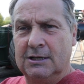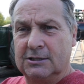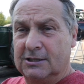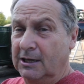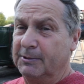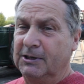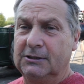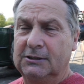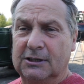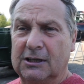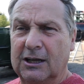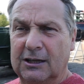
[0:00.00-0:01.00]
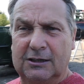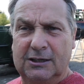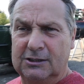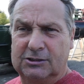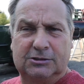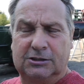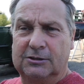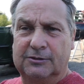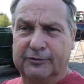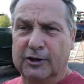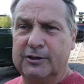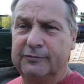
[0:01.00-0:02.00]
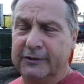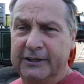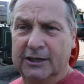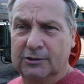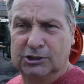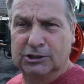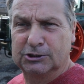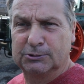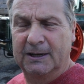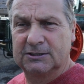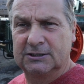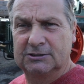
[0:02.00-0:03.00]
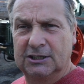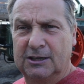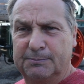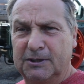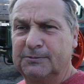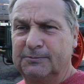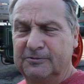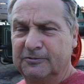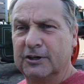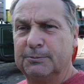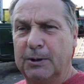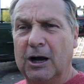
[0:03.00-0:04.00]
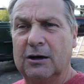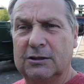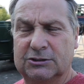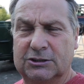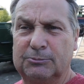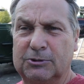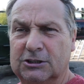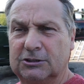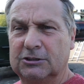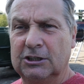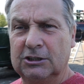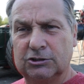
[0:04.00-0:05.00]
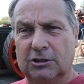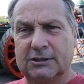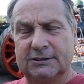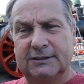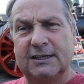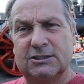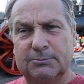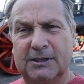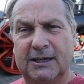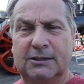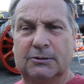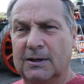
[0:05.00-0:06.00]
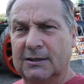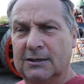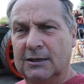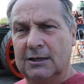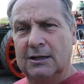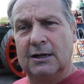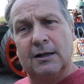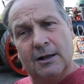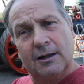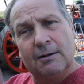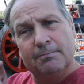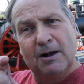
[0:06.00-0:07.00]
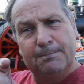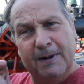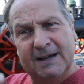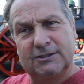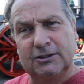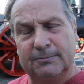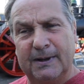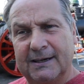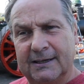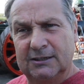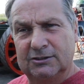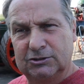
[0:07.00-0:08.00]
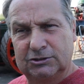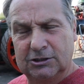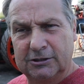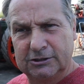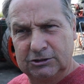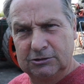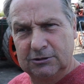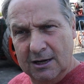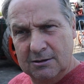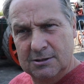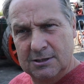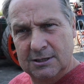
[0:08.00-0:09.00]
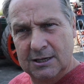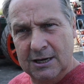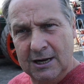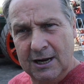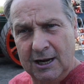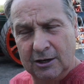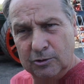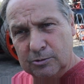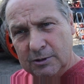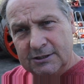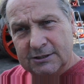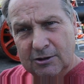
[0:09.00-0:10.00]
so it'll be at least three videos I should imagine so it'll be three parts I'm not gonna try and condense them down in one but I'm passionate about the countryside as you know and all these